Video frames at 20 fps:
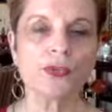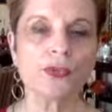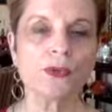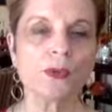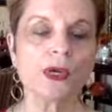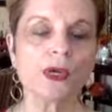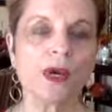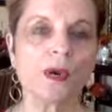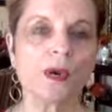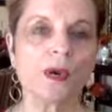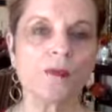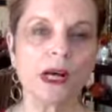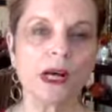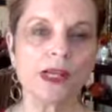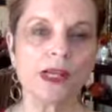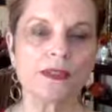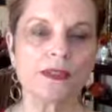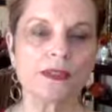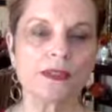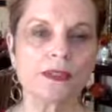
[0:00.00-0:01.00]
where our
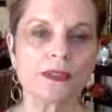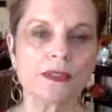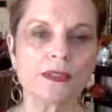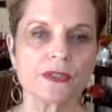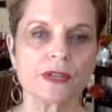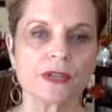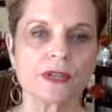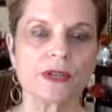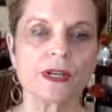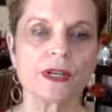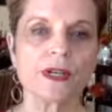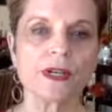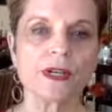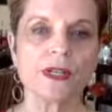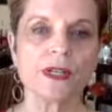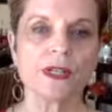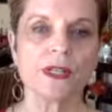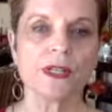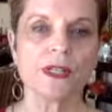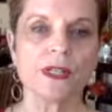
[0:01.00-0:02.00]
biases are,
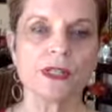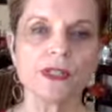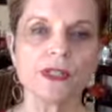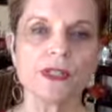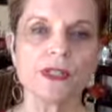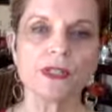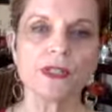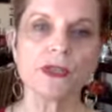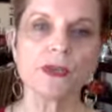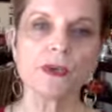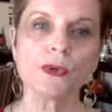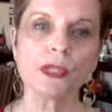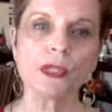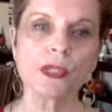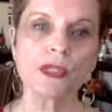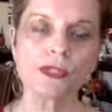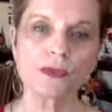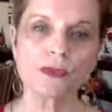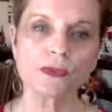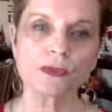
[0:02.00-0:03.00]
to
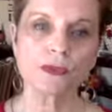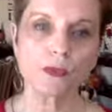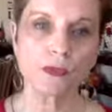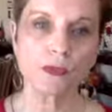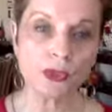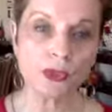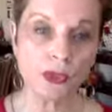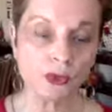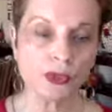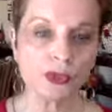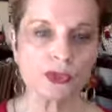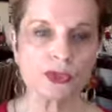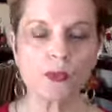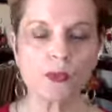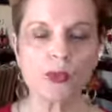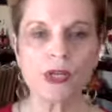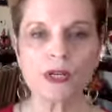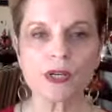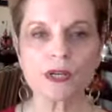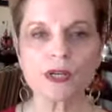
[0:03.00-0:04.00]
notice
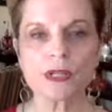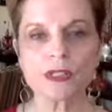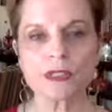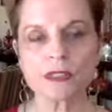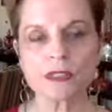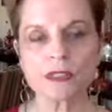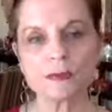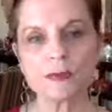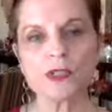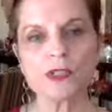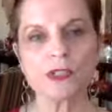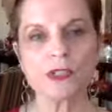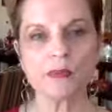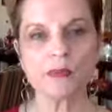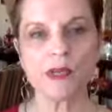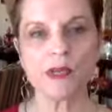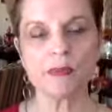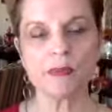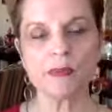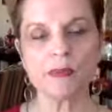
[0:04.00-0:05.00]
where assumptions
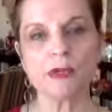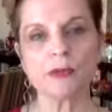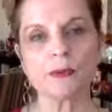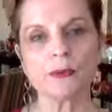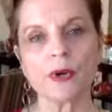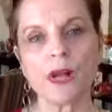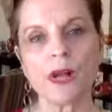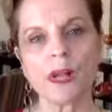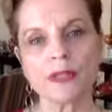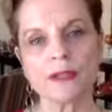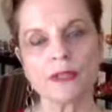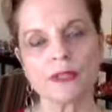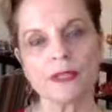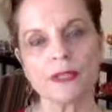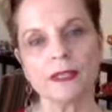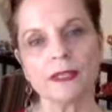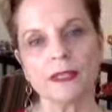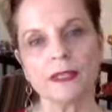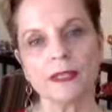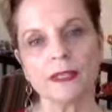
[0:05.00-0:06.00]
may be
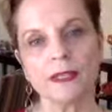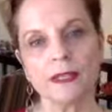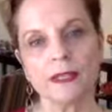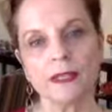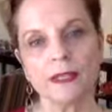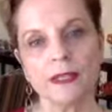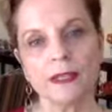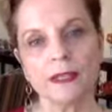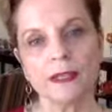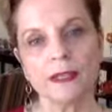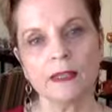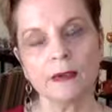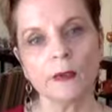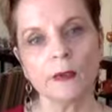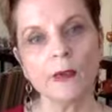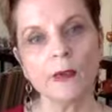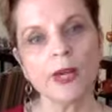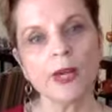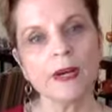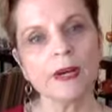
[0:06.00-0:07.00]
arising,
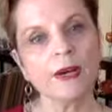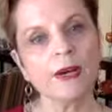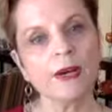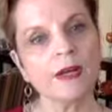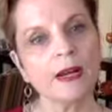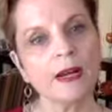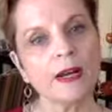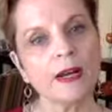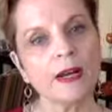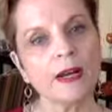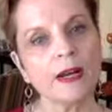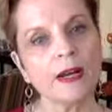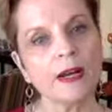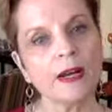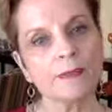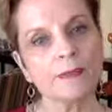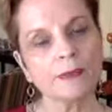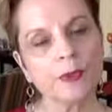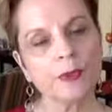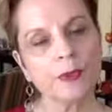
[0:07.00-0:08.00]
where
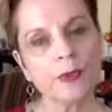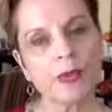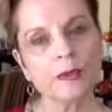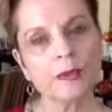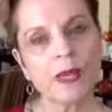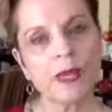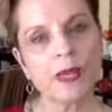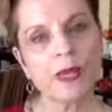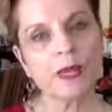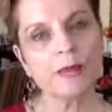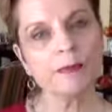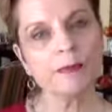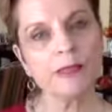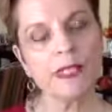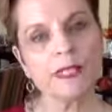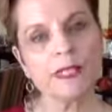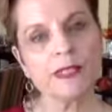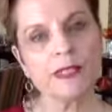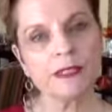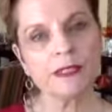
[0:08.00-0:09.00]
we may
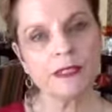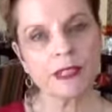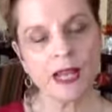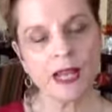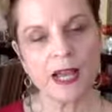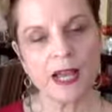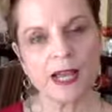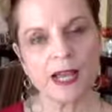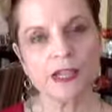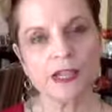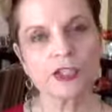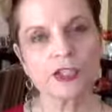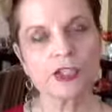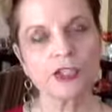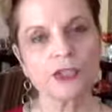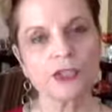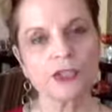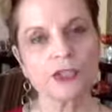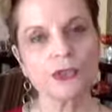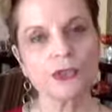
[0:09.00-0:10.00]
be
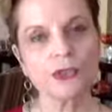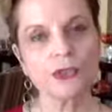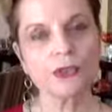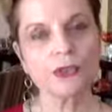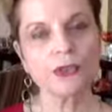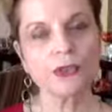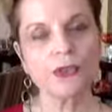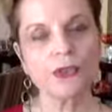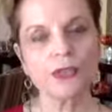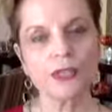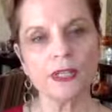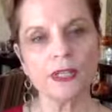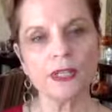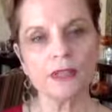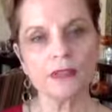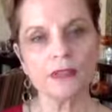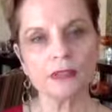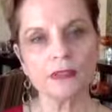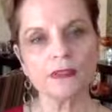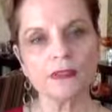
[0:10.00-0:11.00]
attached to
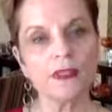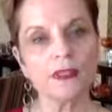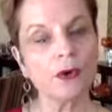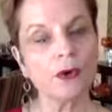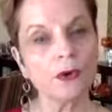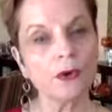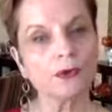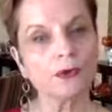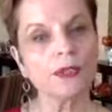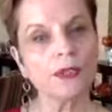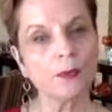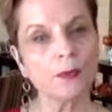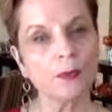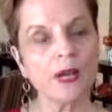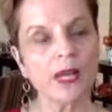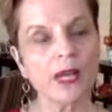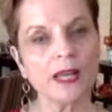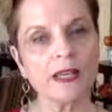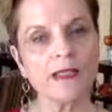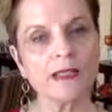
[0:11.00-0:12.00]
thinking that the only
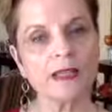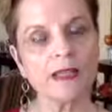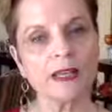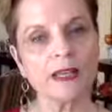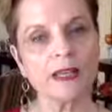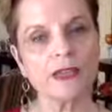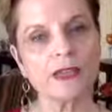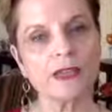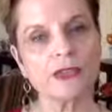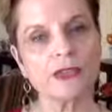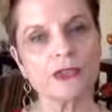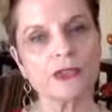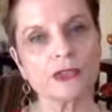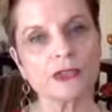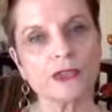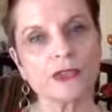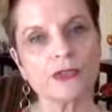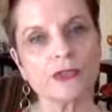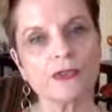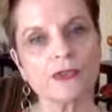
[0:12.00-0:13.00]
way that I can
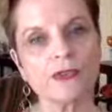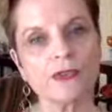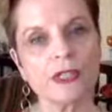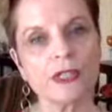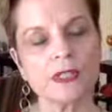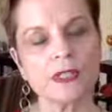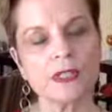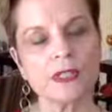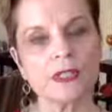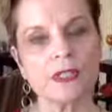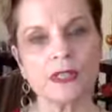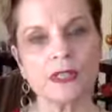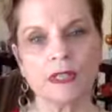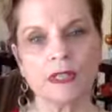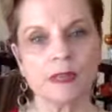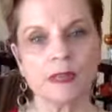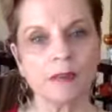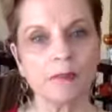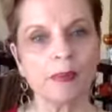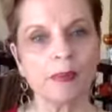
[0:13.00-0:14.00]
serve is
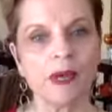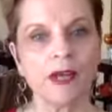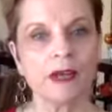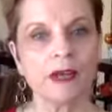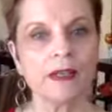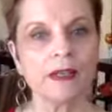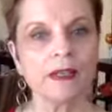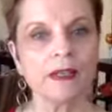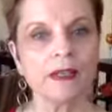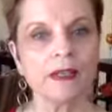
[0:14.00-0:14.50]
by